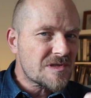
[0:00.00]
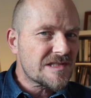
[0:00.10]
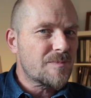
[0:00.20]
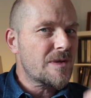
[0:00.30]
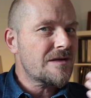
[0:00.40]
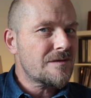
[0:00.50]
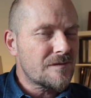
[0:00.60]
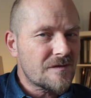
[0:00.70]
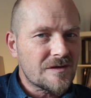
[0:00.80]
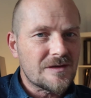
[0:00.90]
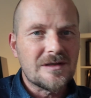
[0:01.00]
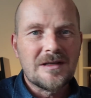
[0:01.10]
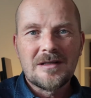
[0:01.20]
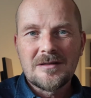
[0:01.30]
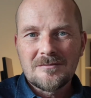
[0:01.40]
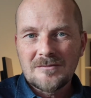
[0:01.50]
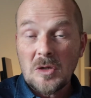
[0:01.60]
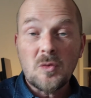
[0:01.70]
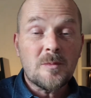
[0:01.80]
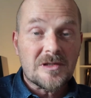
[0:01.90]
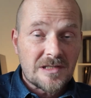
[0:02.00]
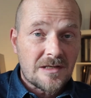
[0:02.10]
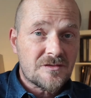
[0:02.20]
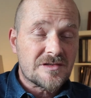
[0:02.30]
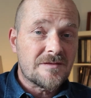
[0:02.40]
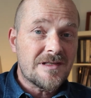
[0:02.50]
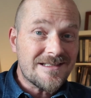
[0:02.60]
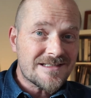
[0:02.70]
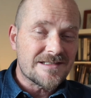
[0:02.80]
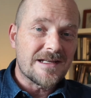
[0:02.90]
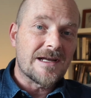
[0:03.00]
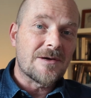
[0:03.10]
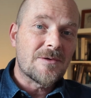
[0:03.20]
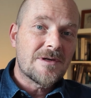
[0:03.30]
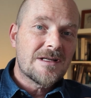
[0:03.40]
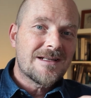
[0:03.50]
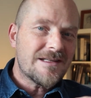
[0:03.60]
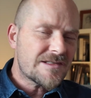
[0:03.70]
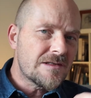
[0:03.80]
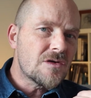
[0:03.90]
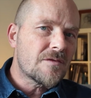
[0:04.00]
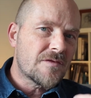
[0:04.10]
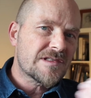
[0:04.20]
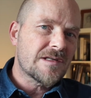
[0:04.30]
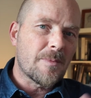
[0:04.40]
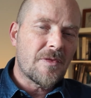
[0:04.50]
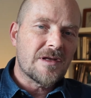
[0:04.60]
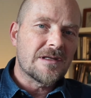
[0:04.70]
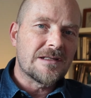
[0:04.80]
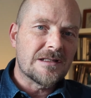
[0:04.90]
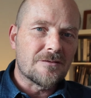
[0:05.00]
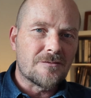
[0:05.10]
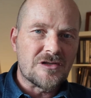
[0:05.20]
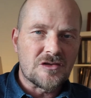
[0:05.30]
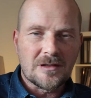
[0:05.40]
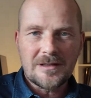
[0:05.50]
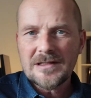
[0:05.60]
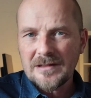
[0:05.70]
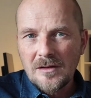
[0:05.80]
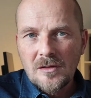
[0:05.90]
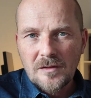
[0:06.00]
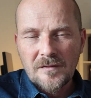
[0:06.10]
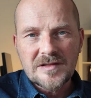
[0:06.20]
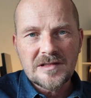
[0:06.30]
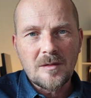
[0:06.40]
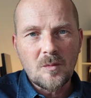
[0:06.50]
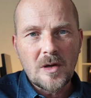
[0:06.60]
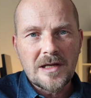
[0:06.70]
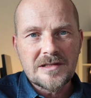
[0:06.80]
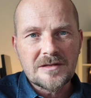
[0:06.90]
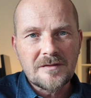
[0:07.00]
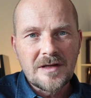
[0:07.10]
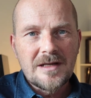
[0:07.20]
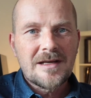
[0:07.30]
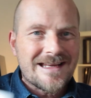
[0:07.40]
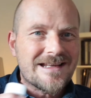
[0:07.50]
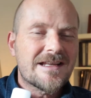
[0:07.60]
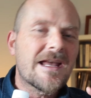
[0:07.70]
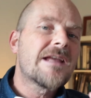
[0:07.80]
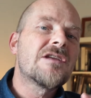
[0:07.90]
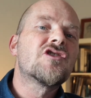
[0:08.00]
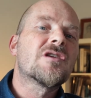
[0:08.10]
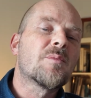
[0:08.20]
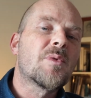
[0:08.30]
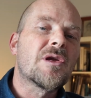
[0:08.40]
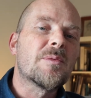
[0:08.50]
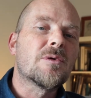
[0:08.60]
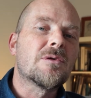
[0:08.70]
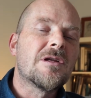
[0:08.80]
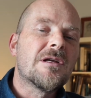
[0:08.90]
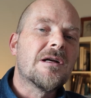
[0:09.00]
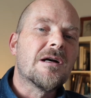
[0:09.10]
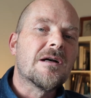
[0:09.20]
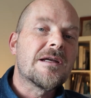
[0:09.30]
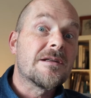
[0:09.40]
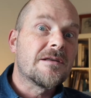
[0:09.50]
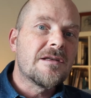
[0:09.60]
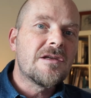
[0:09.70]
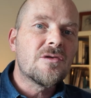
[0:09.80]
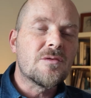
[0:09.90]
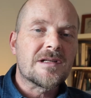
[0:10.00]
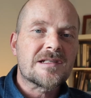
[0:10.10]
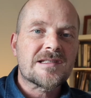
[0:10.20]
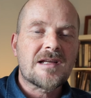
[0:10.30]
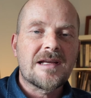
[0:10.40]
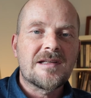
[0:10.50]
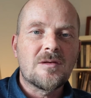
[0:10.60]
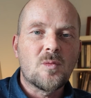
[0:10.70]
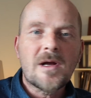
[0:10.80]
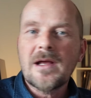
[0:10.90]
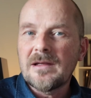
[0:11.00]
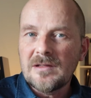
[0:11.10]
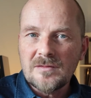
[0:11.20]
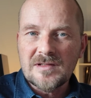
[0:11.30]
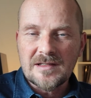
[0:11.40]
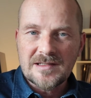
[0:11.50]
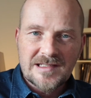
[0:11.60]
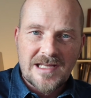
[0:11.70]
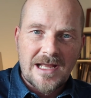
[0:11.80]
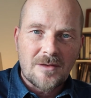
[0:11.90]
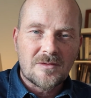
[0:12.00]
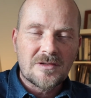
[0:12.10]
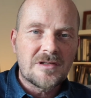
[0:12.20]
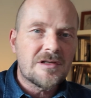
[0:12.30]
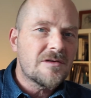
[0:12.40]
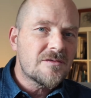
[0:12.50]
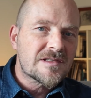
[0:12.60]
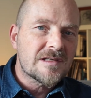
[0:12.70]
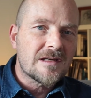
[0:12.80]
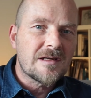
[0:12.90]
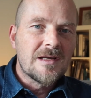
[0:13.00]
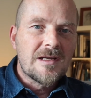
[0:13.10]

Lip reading: as it's been for almost hundreds of years now. let's look for something a little original. Let's look for some ways of engaging people in a new and exciting way, using sound and using